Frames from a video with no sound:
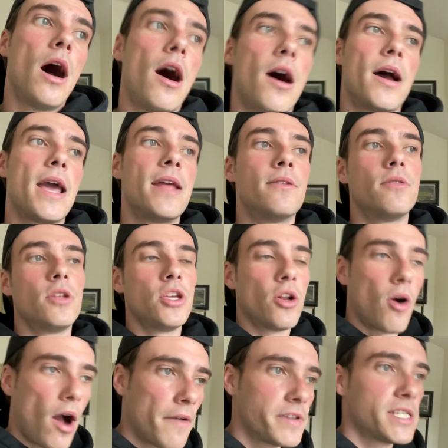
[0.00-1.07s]
And, you
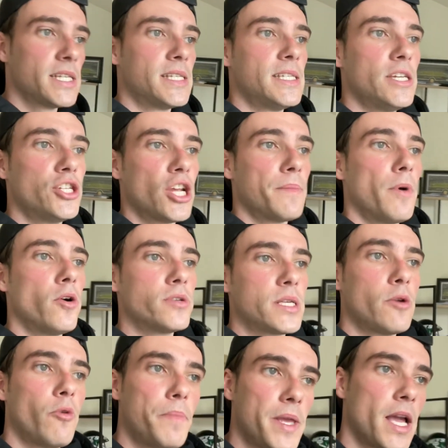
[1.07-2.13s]
know, obviously CJ
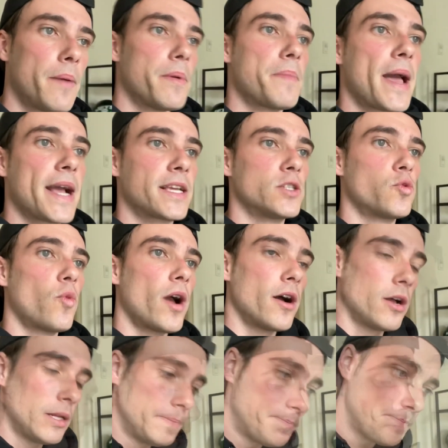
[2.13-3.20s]
Mosley will be coming back as
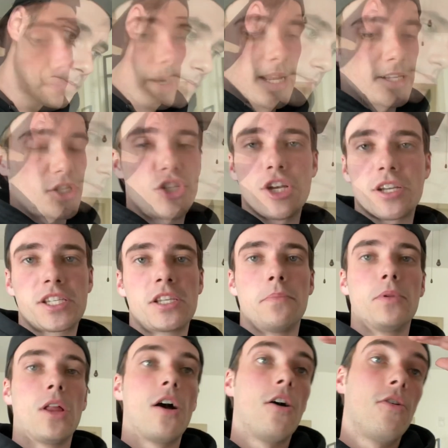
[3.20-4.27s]
well, but it's just a
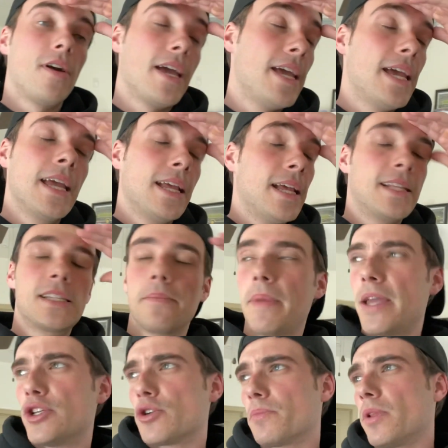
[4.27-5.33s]
blow. It's a
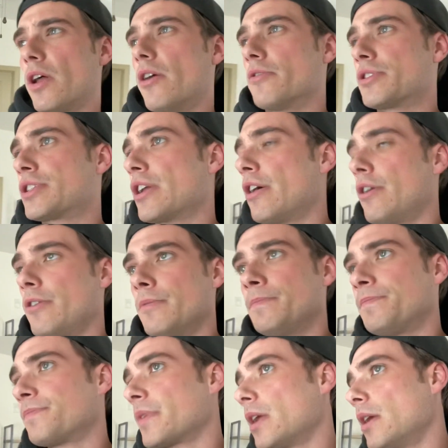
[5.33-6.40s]
major blow.
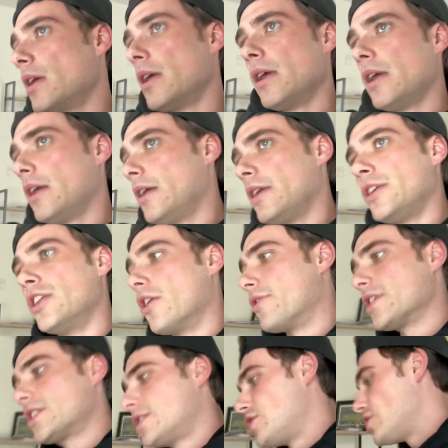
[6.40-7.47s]
So, you know,
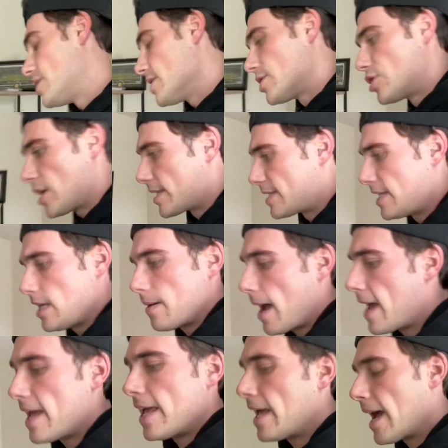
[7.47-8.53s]
this Jets team,
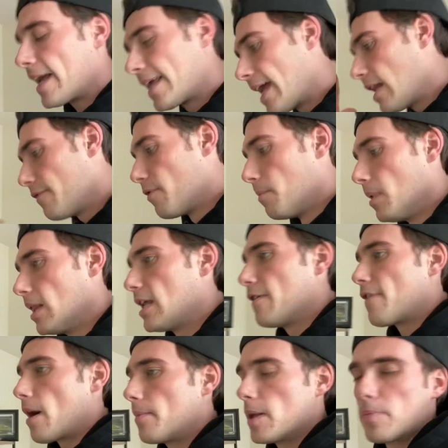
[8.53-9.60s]
I can't even
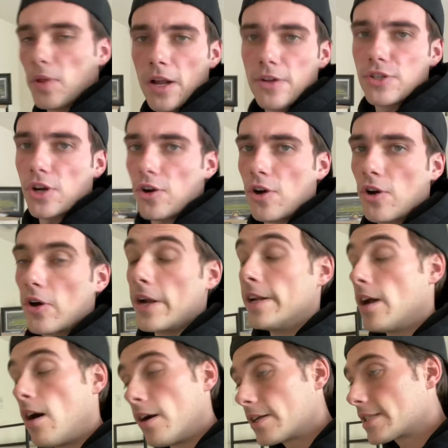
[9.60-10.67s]
believe how many players are hurt.
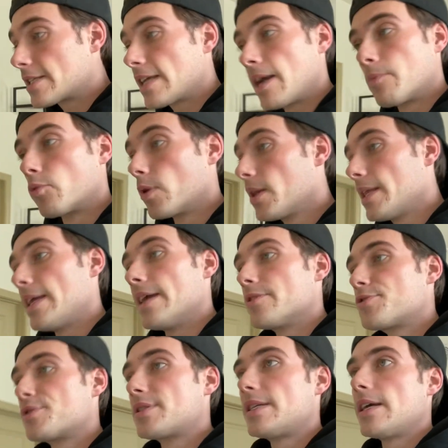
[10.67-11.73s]
And honestly, I'm really
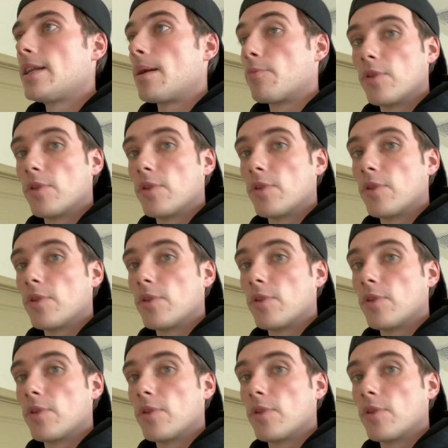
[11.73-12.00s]
interested.